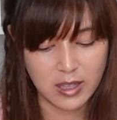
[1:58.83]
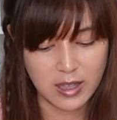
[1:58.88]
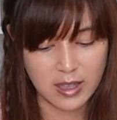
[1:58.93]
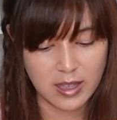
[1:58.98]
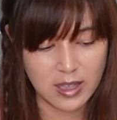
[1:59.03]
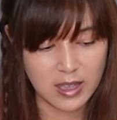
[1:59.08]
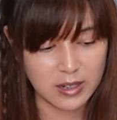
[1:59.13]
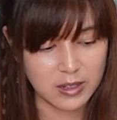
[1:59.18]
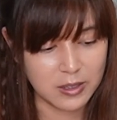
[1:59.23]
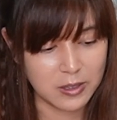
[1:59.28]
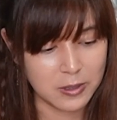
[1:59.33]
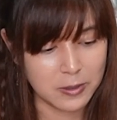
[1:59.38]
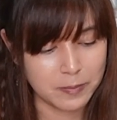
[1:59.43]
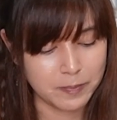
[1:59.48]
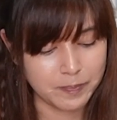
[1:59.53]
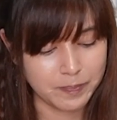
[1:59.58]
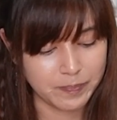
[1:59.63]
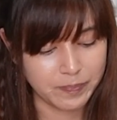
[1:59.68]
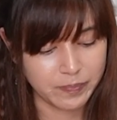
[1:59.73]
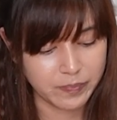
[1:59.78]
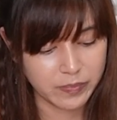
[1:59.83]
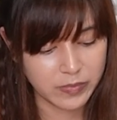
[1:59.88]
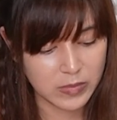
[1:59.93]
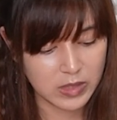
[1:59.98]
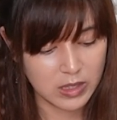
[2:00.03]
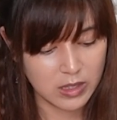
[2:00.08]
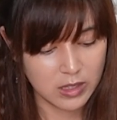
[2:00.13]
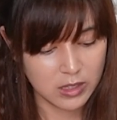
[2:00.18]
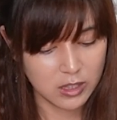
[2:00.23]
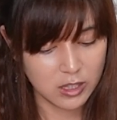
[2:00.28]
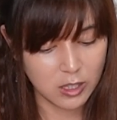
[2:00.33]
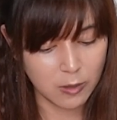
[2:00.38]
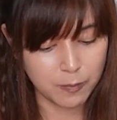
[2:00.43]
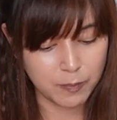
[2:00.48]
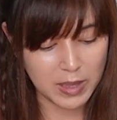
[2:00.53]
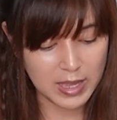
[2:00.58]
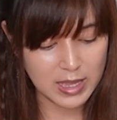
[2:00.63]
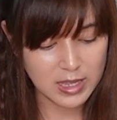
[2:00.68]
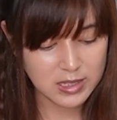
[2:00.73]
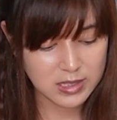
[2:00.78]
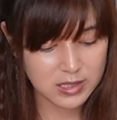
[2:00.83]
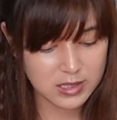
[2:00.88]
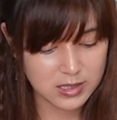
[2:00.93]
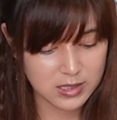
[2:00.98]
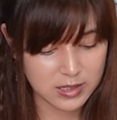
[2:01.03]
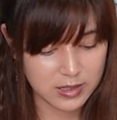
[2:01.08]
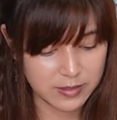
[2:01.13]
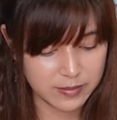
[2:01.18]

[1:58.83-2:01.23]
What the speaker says: And the base